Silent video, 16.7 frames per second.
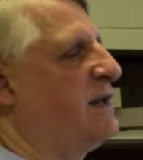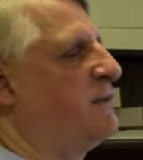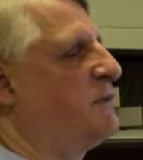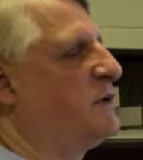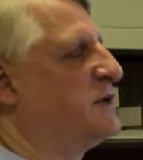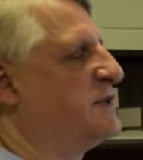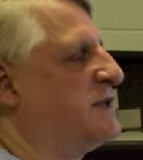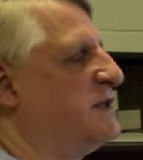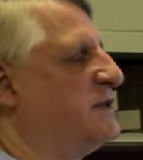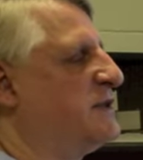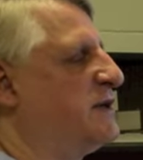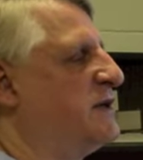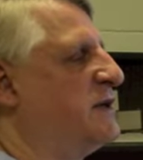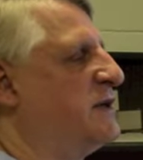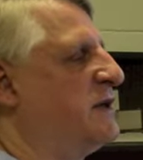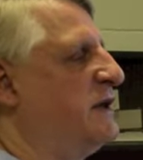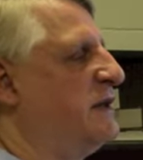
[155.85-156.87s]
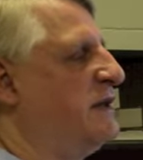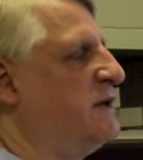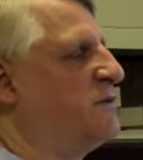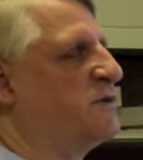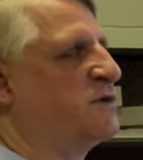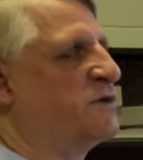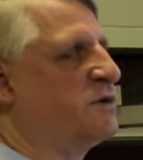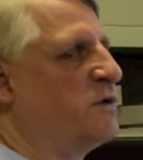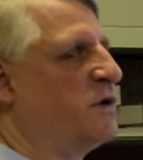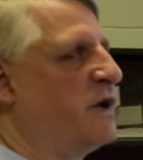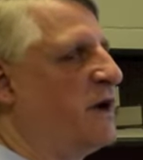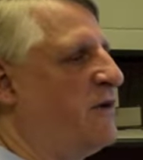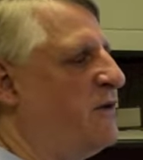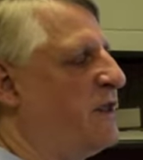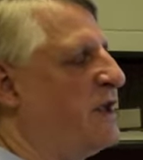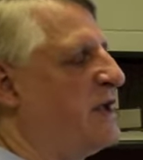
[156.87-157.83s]
press enter, and it will sort
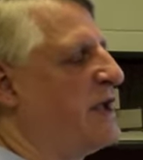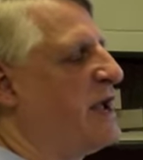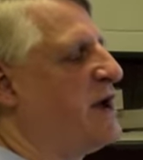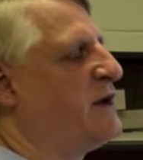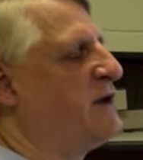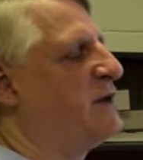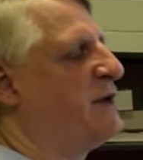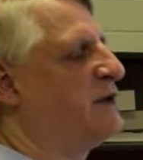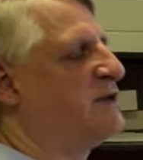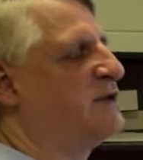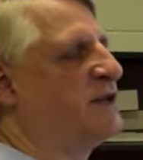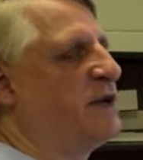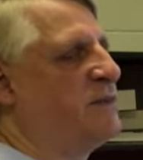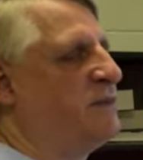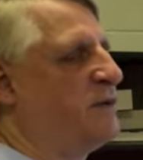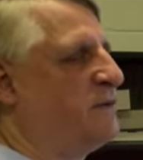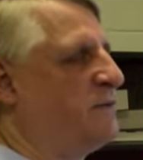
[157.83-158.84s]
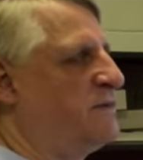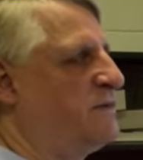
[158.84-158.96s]
everything out except